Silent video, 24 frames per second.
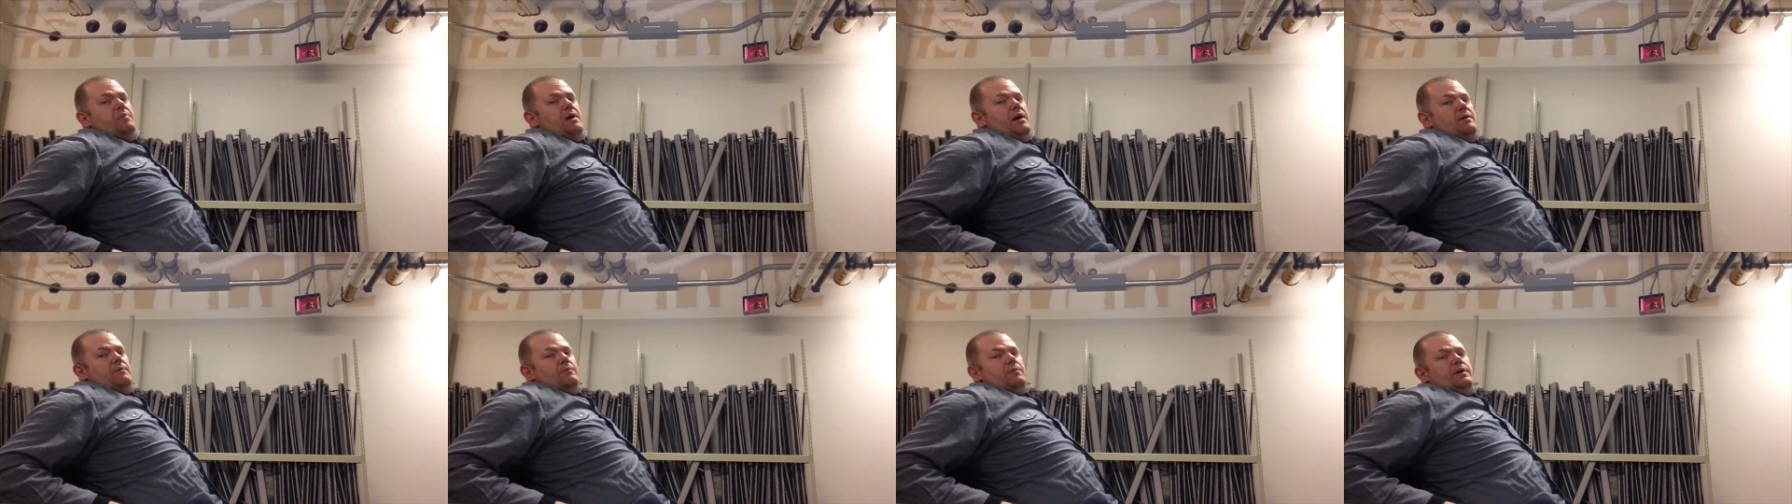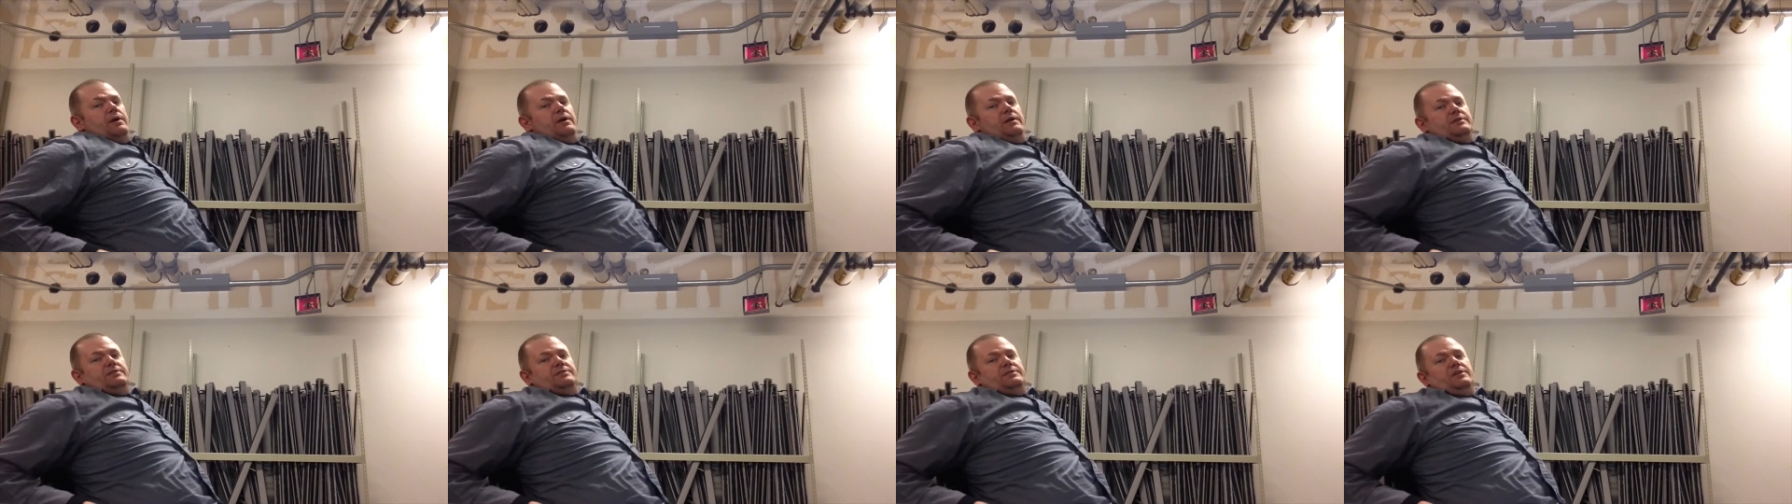But
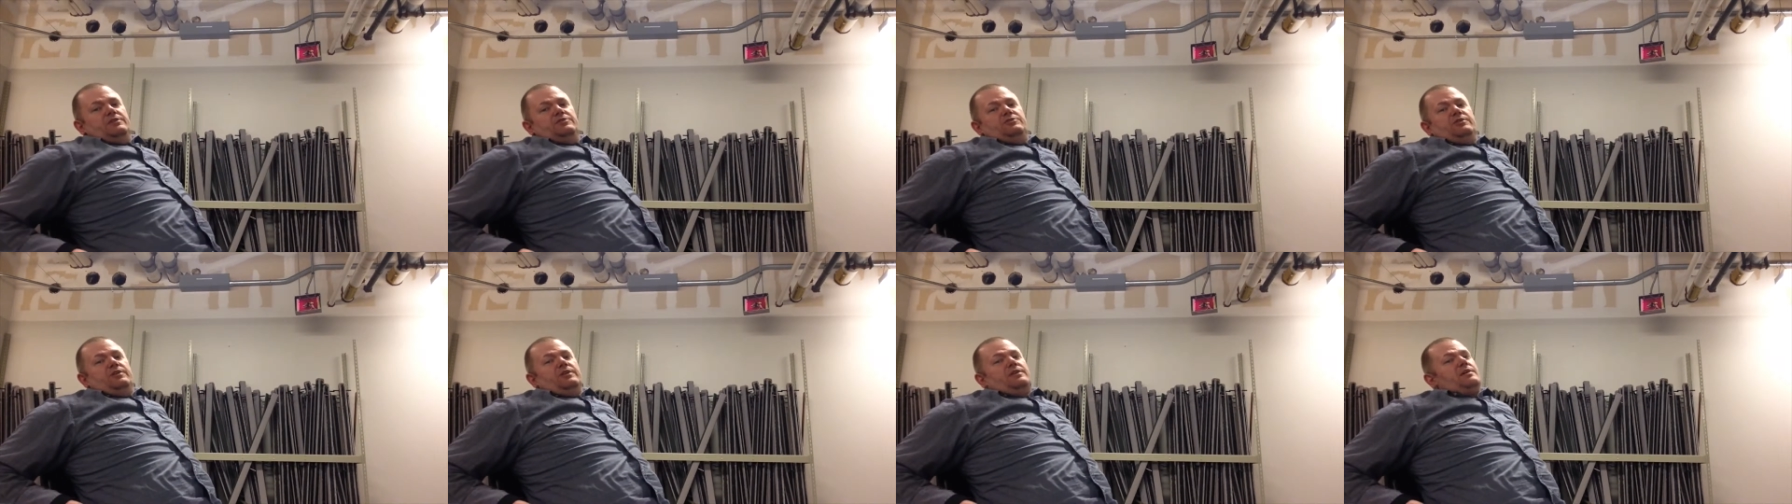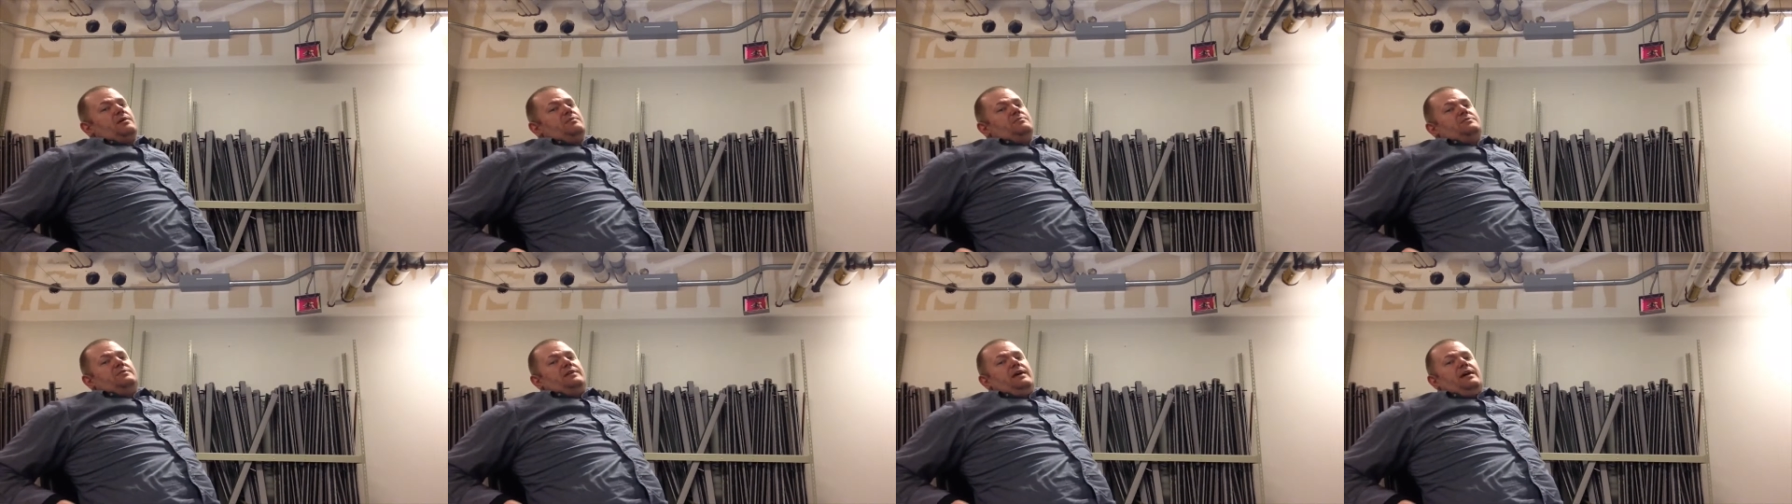what it essentially
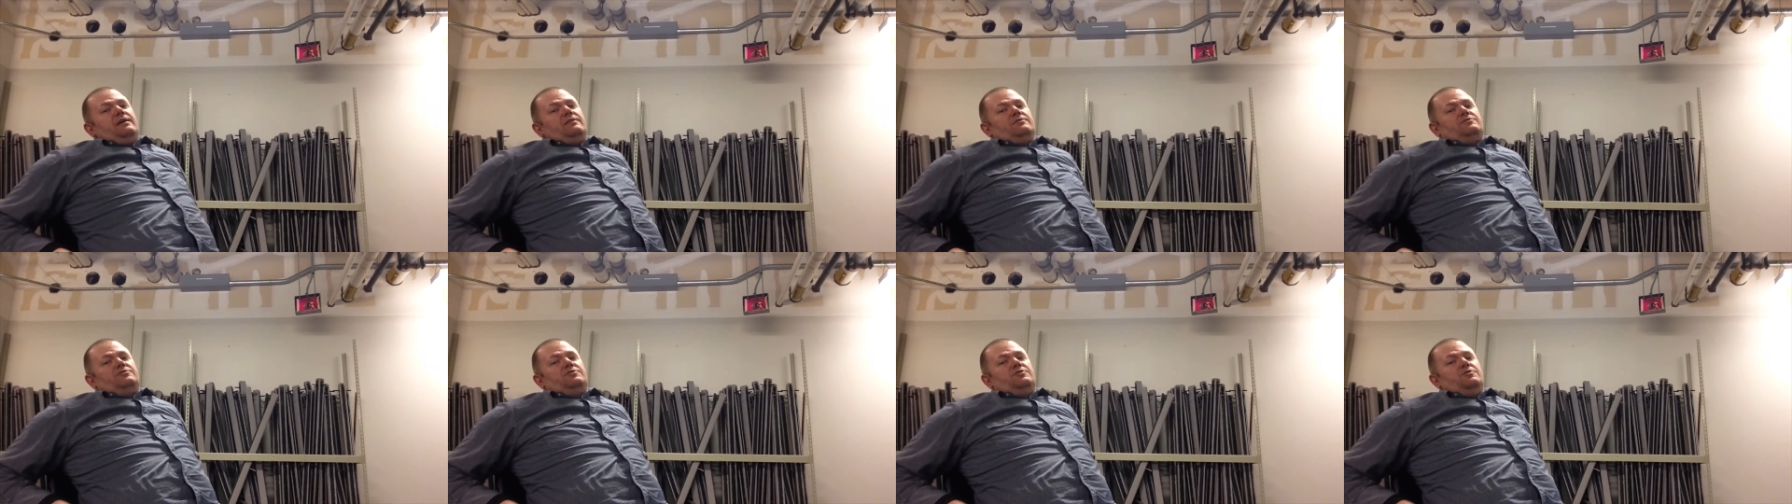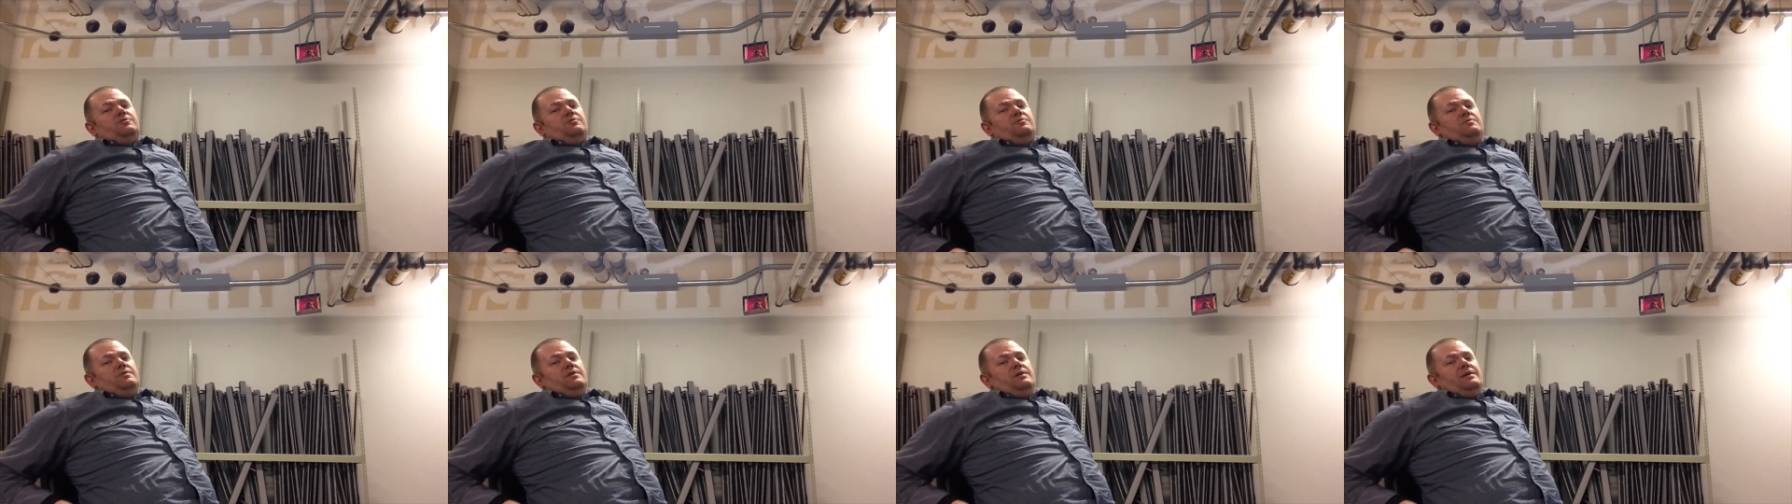comes down
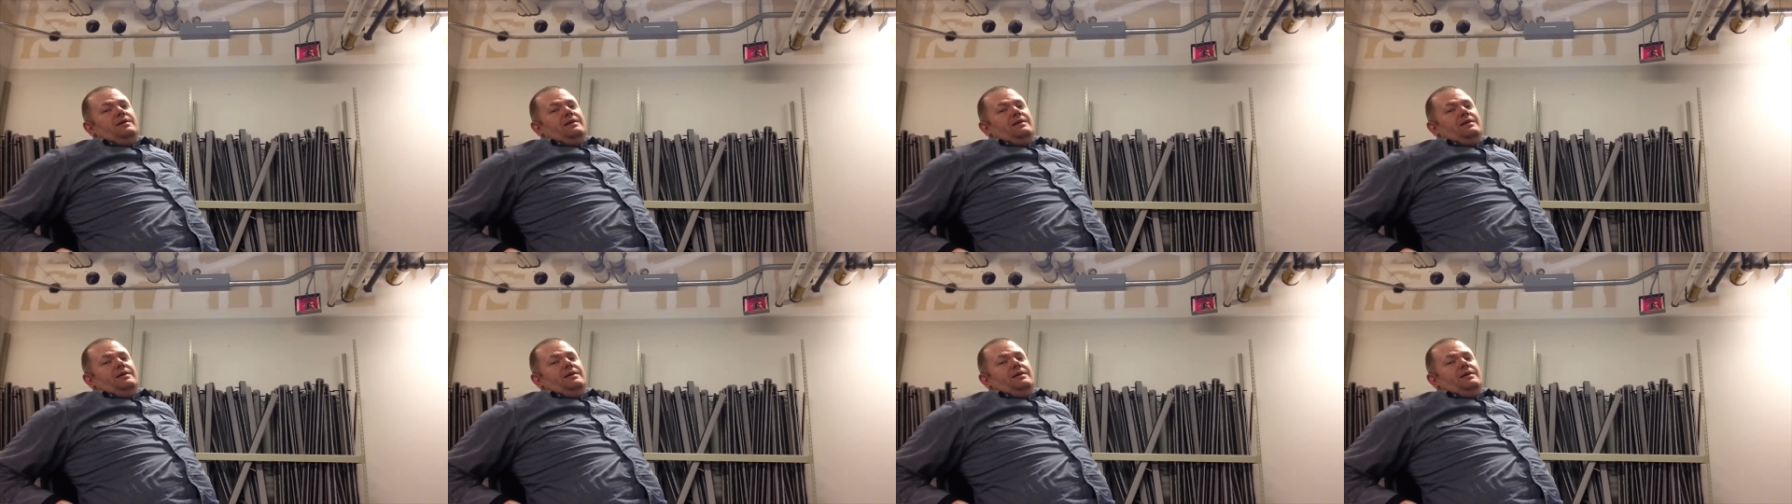to